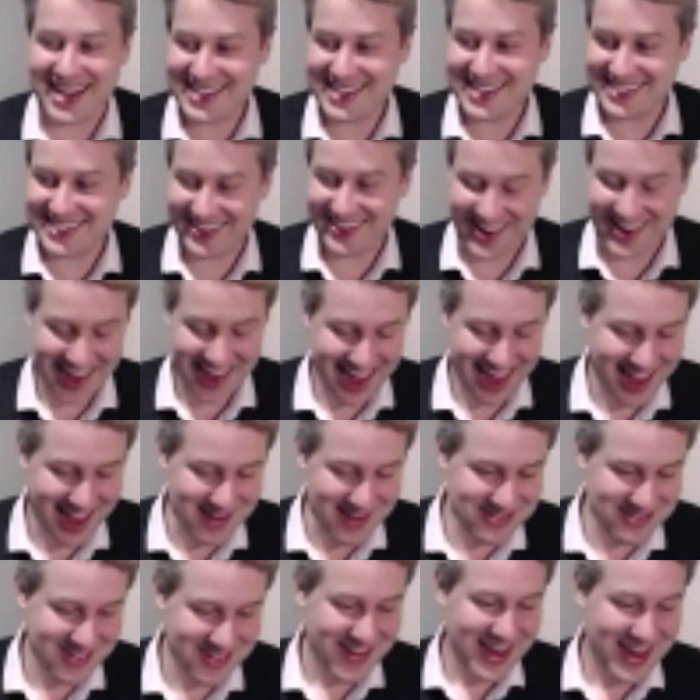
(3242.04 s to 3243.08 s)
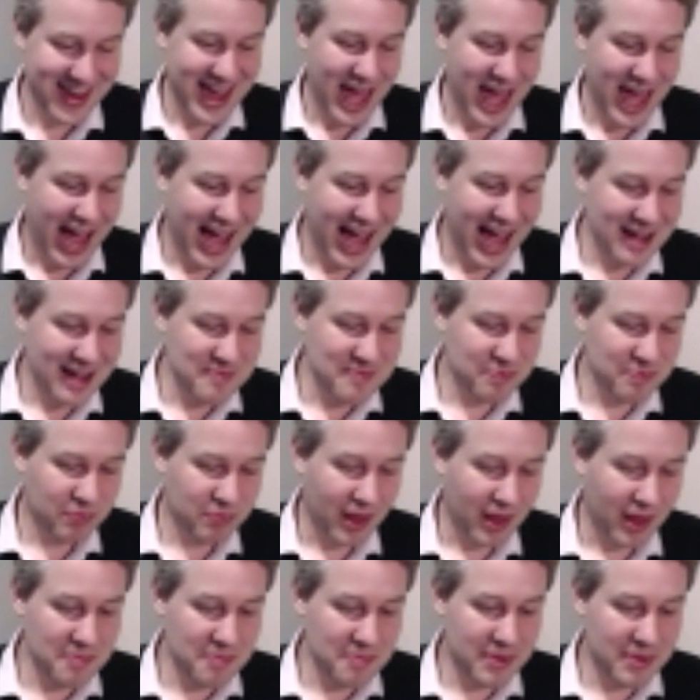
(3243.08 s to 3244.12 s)
that I have. Um,
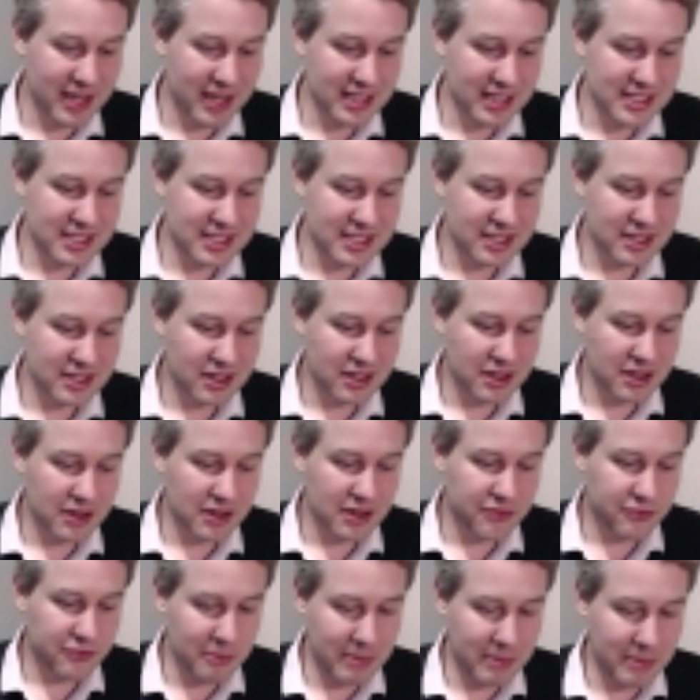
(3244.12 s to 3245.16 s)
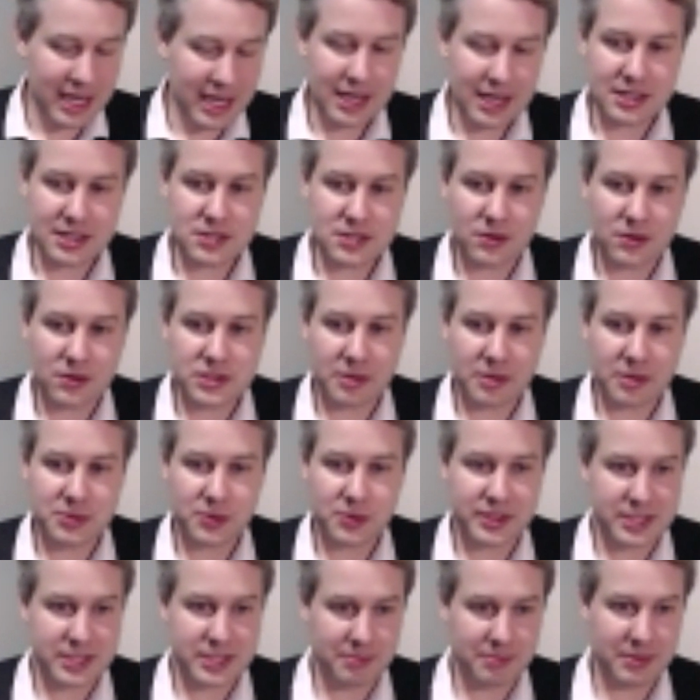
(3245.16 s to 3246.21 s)
but for me, as long as I'm
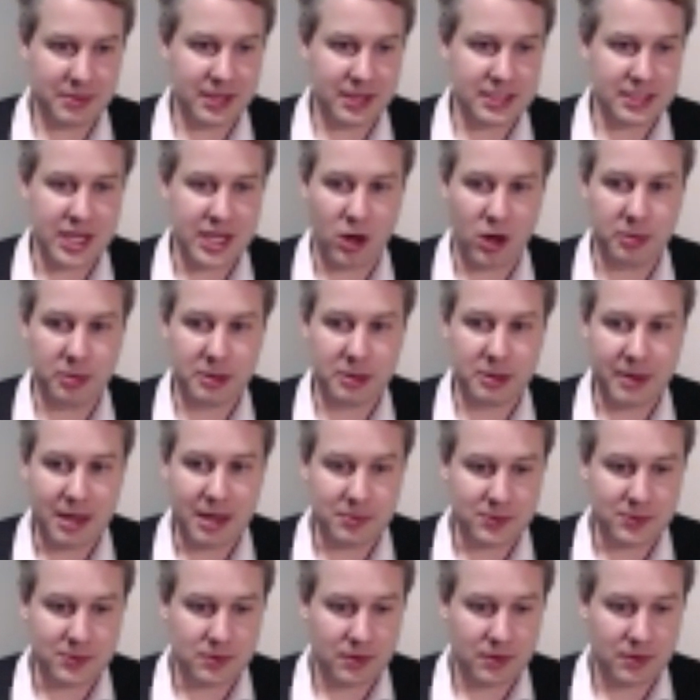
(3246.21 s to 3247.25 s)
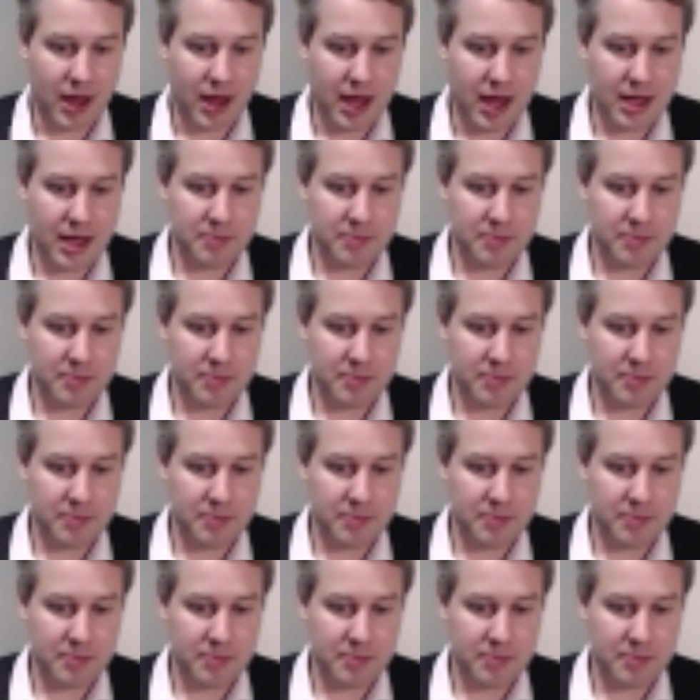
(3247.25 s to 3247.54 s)
doing something that's helping people, um,